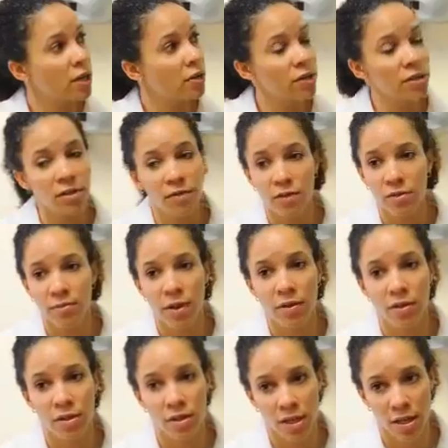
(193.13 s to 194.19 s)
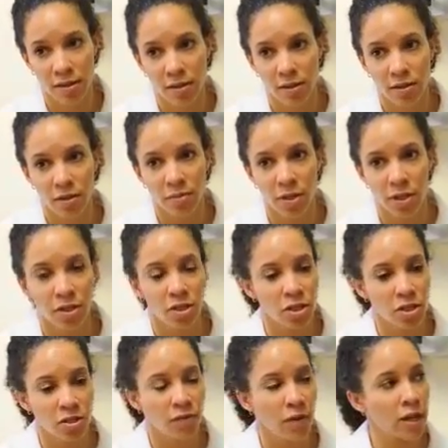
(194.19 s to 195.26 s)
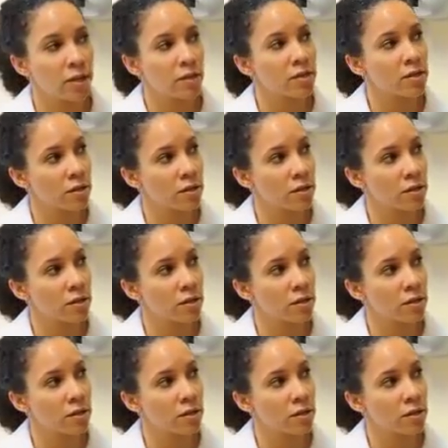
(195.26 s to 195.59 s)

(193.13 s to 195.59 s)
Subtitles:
a lot to me, and I'm very thankful for that.